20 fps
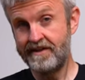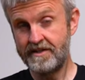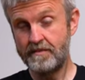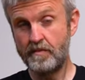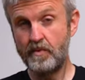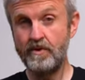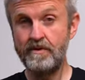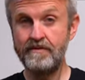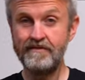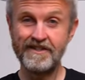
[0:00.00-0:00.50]
is
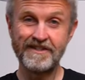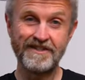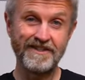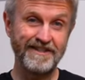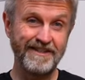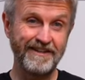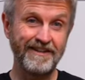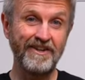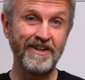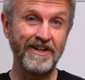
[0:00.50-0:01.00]
approved, as I
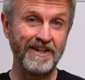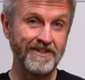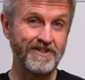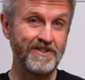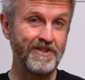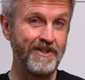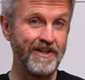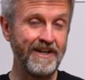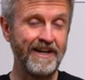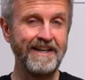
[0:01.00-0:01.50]
said earlier,
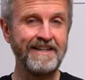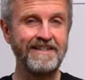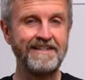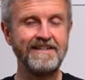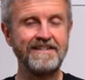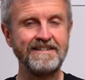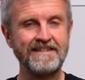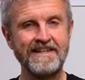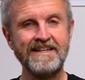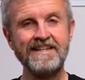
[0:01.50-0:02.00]
to the
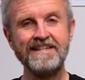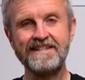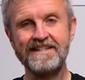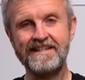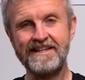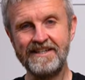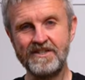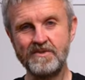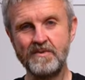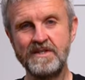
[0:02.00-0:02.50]
latest
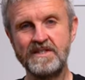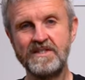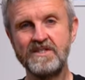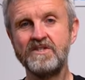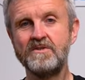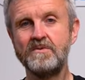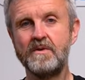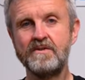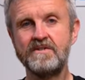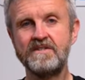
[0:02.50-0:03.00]
ECE
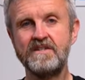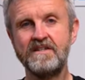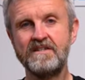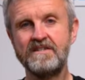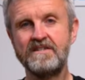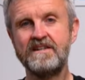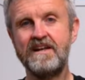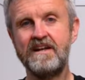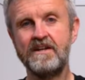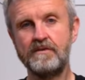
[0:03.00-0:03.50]
2206
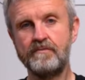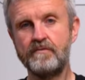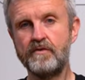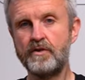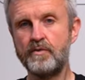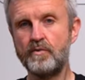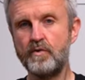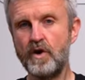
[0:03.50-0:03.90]
standard for the